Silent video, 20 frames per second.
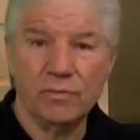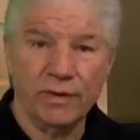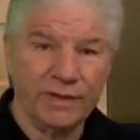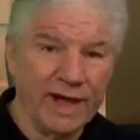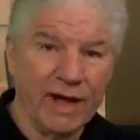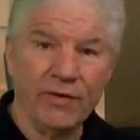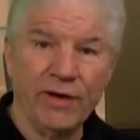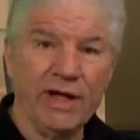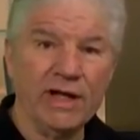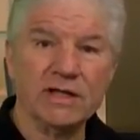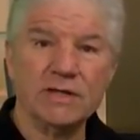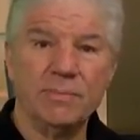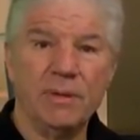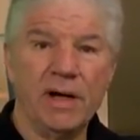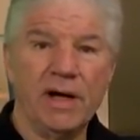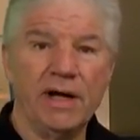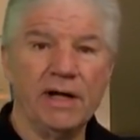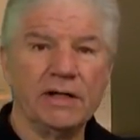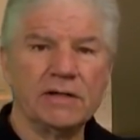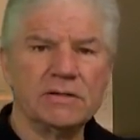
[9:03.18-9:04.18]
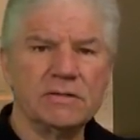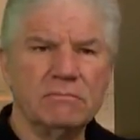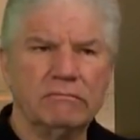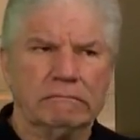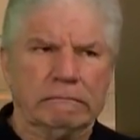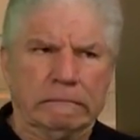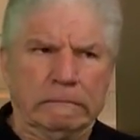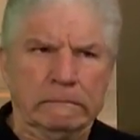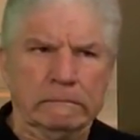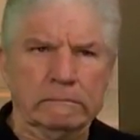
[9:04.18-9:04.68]
without antibiotics.
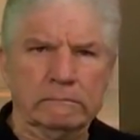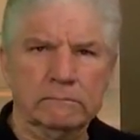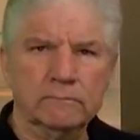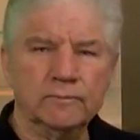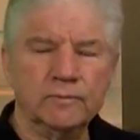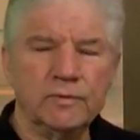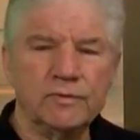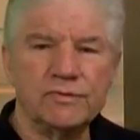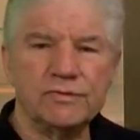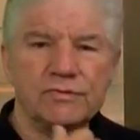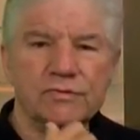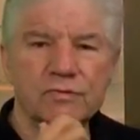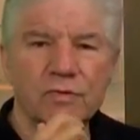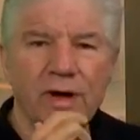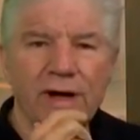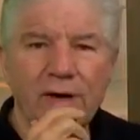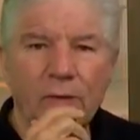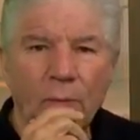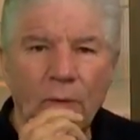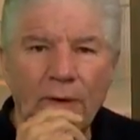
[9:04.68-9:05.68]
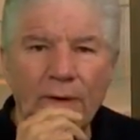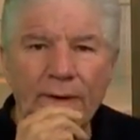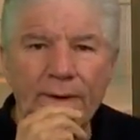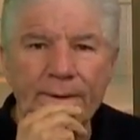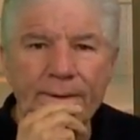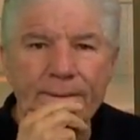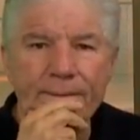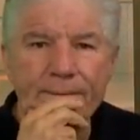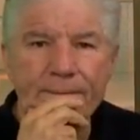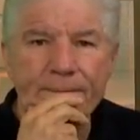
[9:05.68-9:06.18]
Mm, strike one.
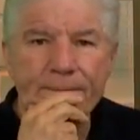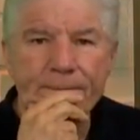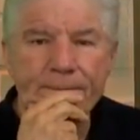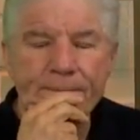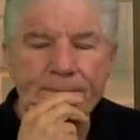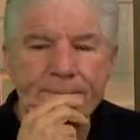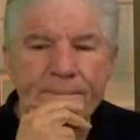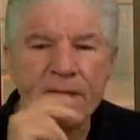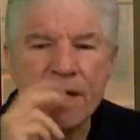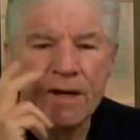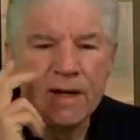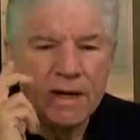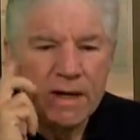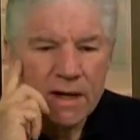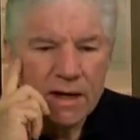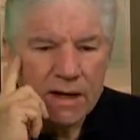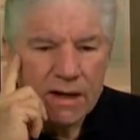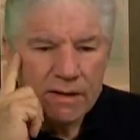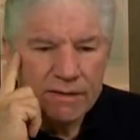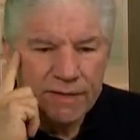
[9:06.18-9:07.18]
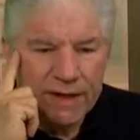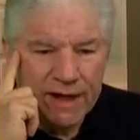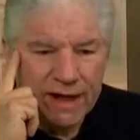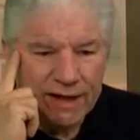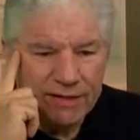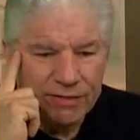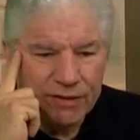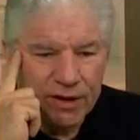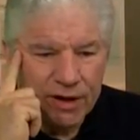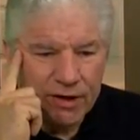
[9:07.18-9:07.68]
Then
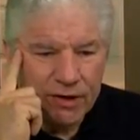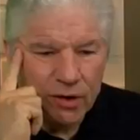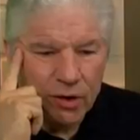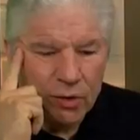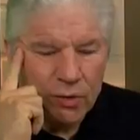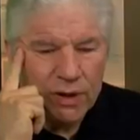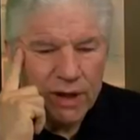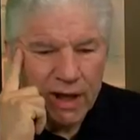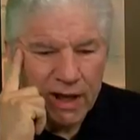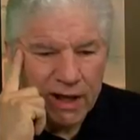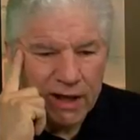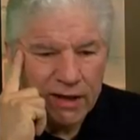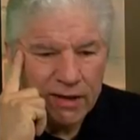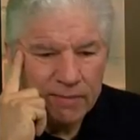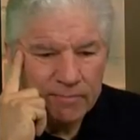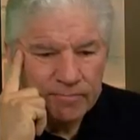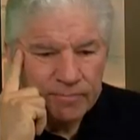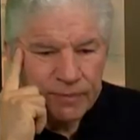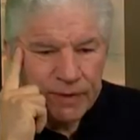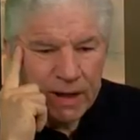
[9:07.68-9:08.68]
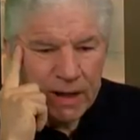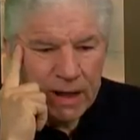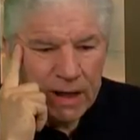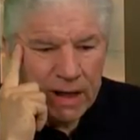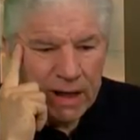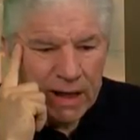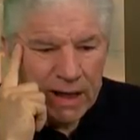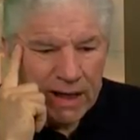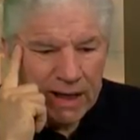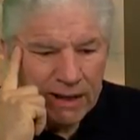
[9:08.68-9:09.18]
I thought, okay,
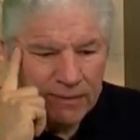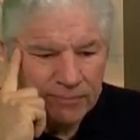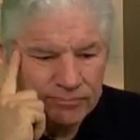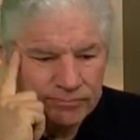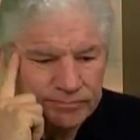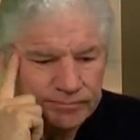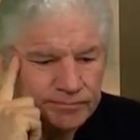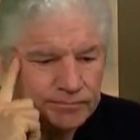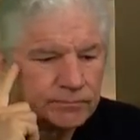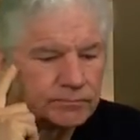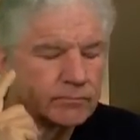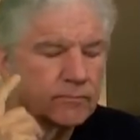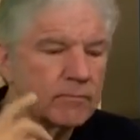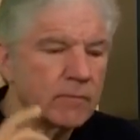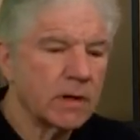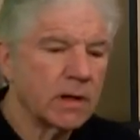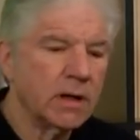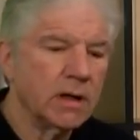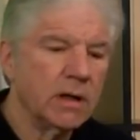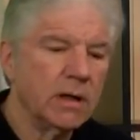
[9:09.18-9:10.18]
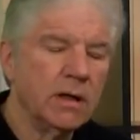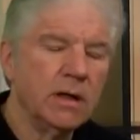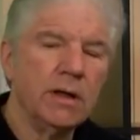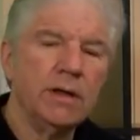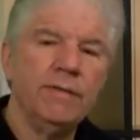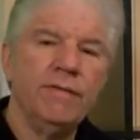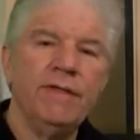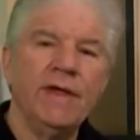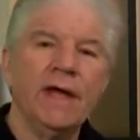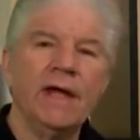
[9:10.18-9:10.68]
um,
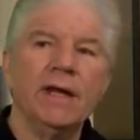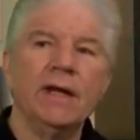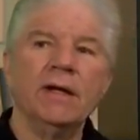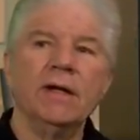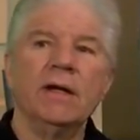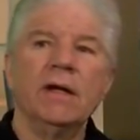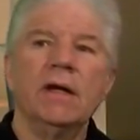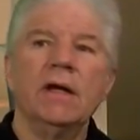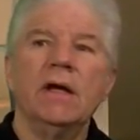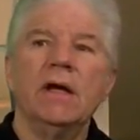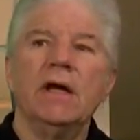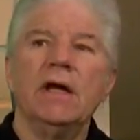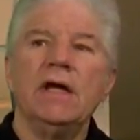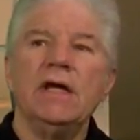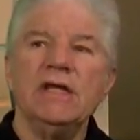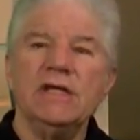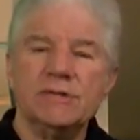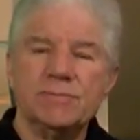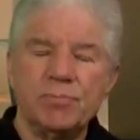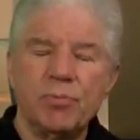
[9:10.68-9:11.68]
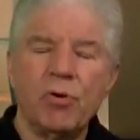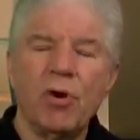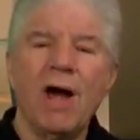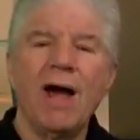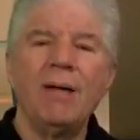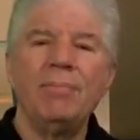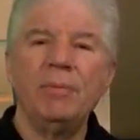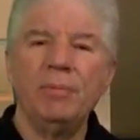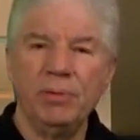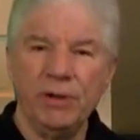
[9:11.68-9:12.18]
then he's
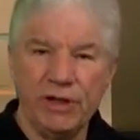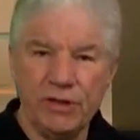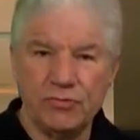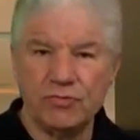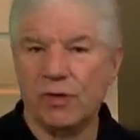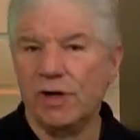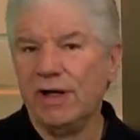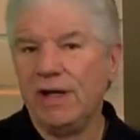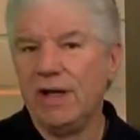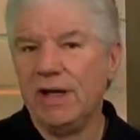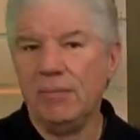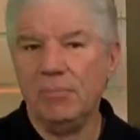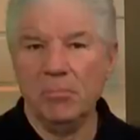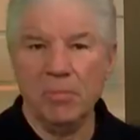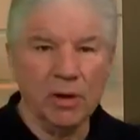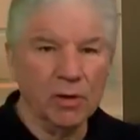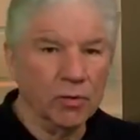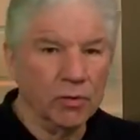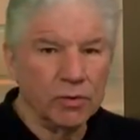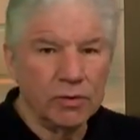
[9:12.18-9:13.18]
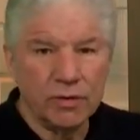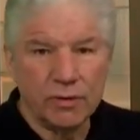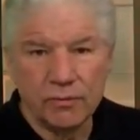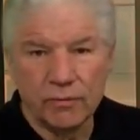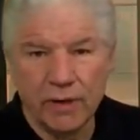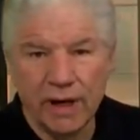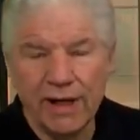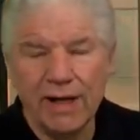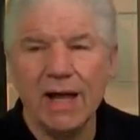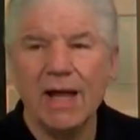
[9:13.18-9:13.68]
probably drinking milk,
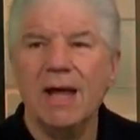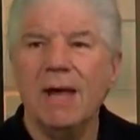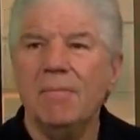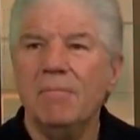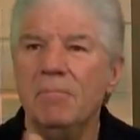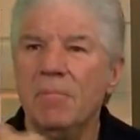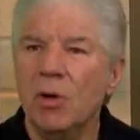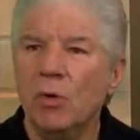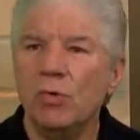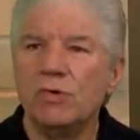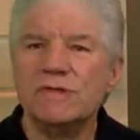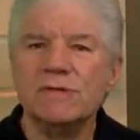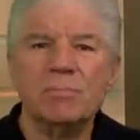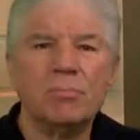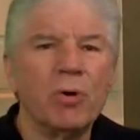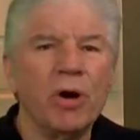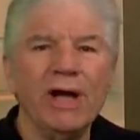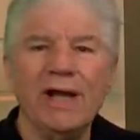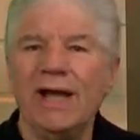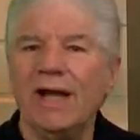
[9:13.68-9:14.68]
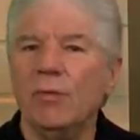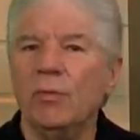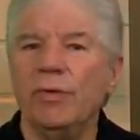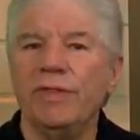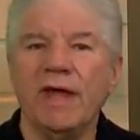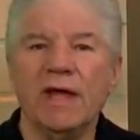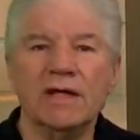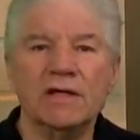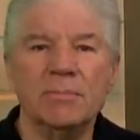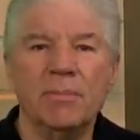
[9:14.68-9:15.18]
right? Milk's impregnated
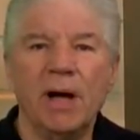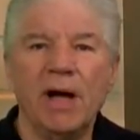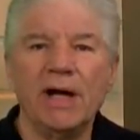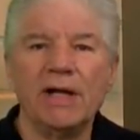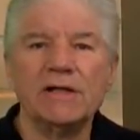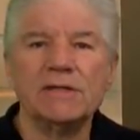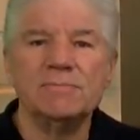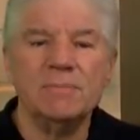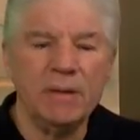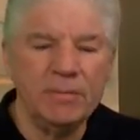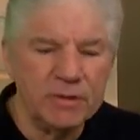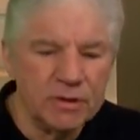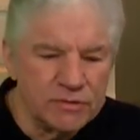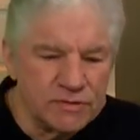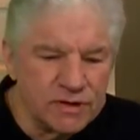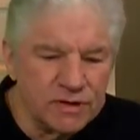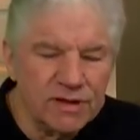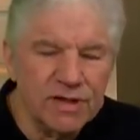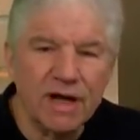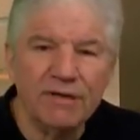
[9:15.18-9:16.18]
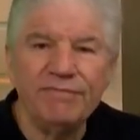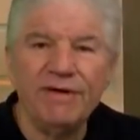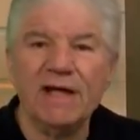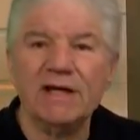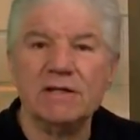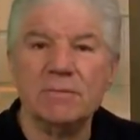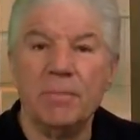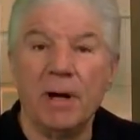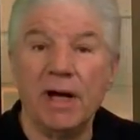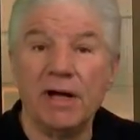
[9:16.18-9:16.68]
with antibiotics. Maybe there's enough
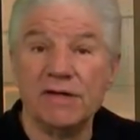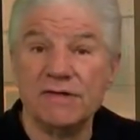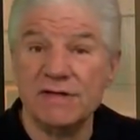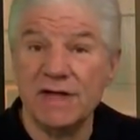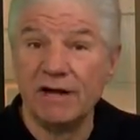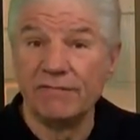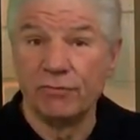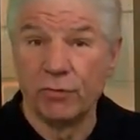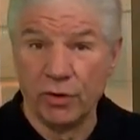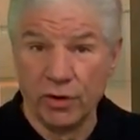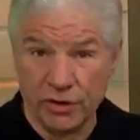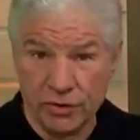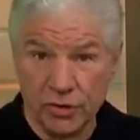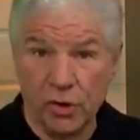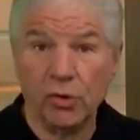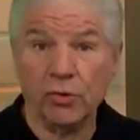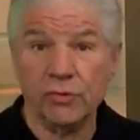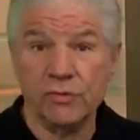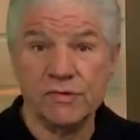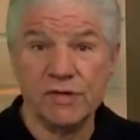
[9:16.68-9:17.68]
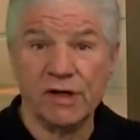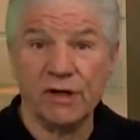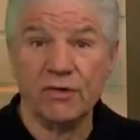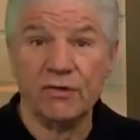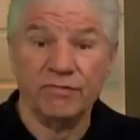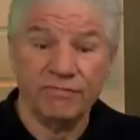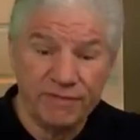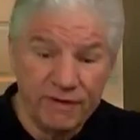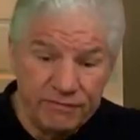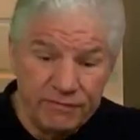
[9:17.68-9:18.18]
antibiotics, not for an adult who's a
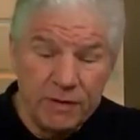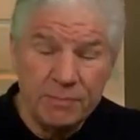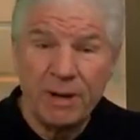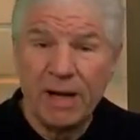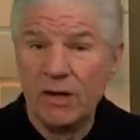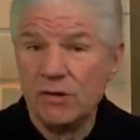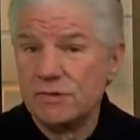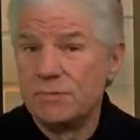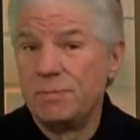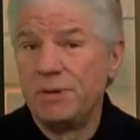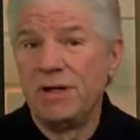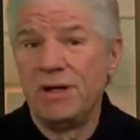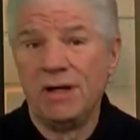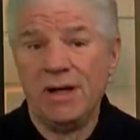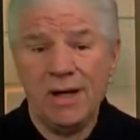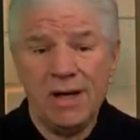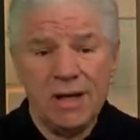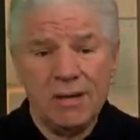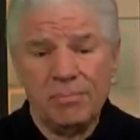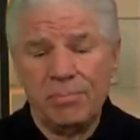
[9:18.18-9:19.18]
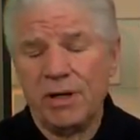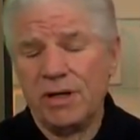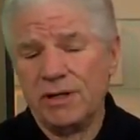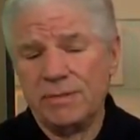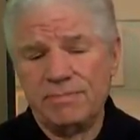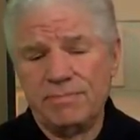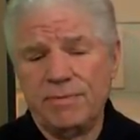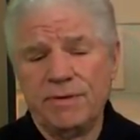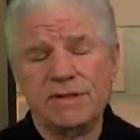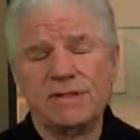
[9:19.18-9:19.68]
hundred fifty pounds, but a but
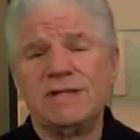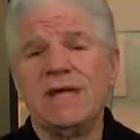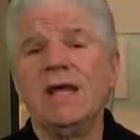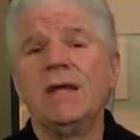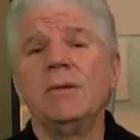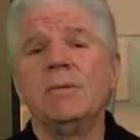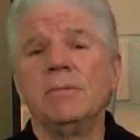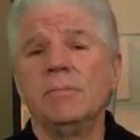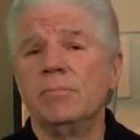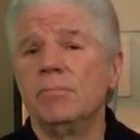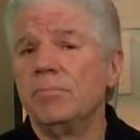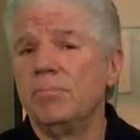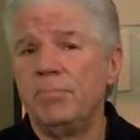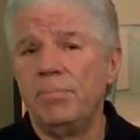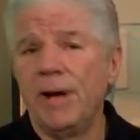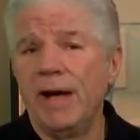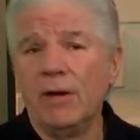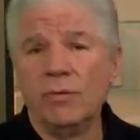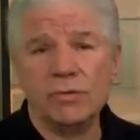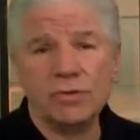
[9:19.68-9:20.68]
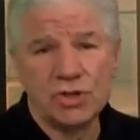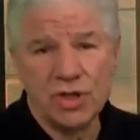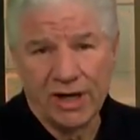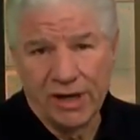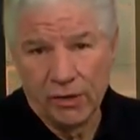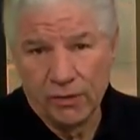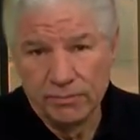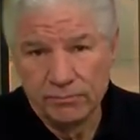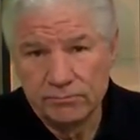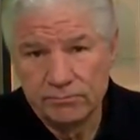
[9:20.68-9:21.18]
a ten-pound
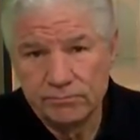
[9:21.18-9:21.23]
child.